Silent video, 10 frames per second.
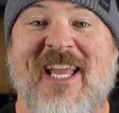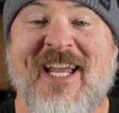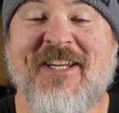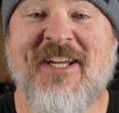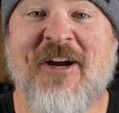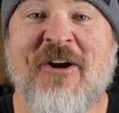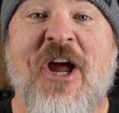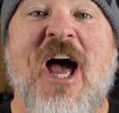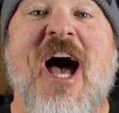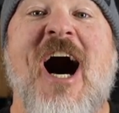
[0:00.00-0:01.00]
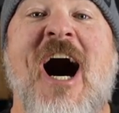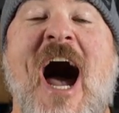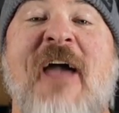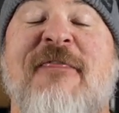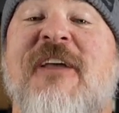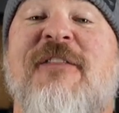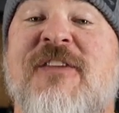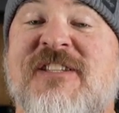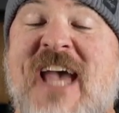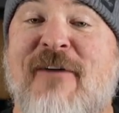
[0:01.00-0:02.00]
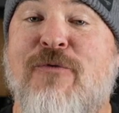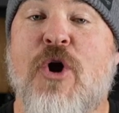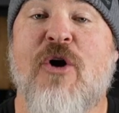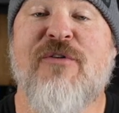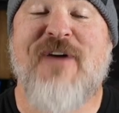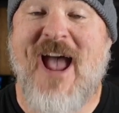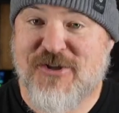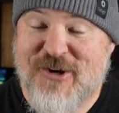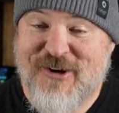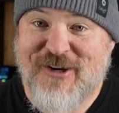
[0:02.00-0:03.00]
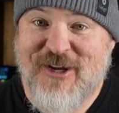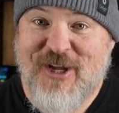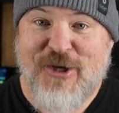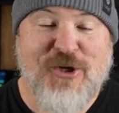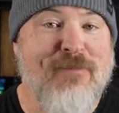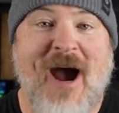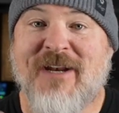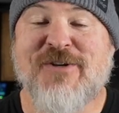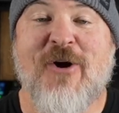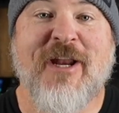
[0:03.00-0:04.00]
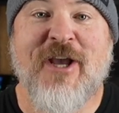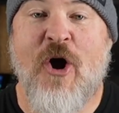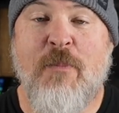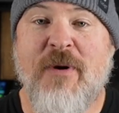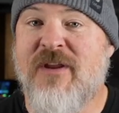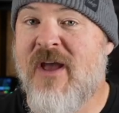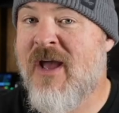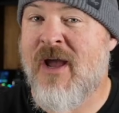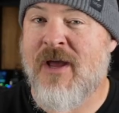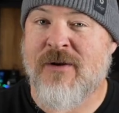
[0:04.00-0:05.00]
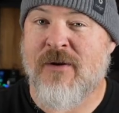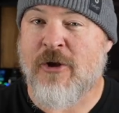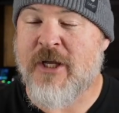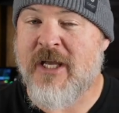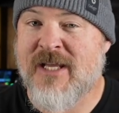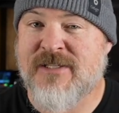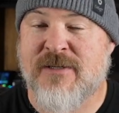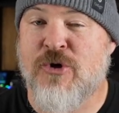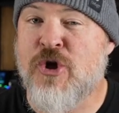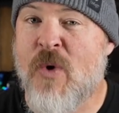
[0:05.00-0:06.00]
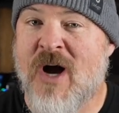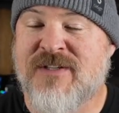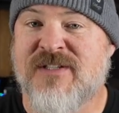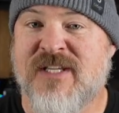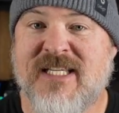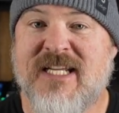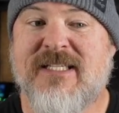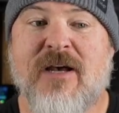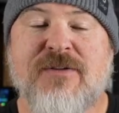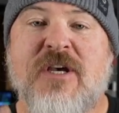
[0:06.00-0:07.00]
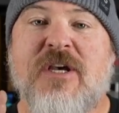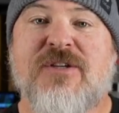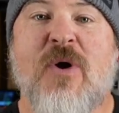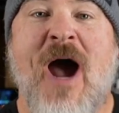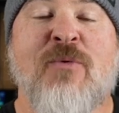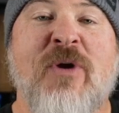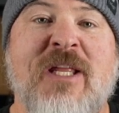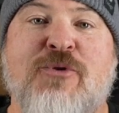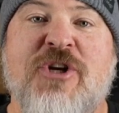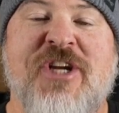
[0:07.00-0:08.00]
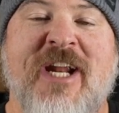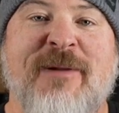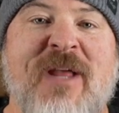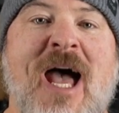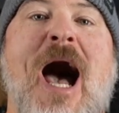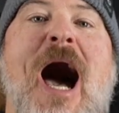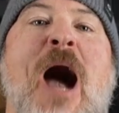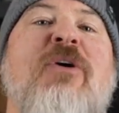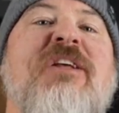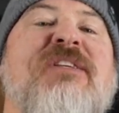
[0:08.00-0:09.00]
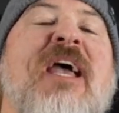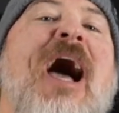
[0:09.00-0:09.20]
in here. I think that this half will go faster. Your mind is already open and looking at some nuances and details. So I really appreciate it. I want to say,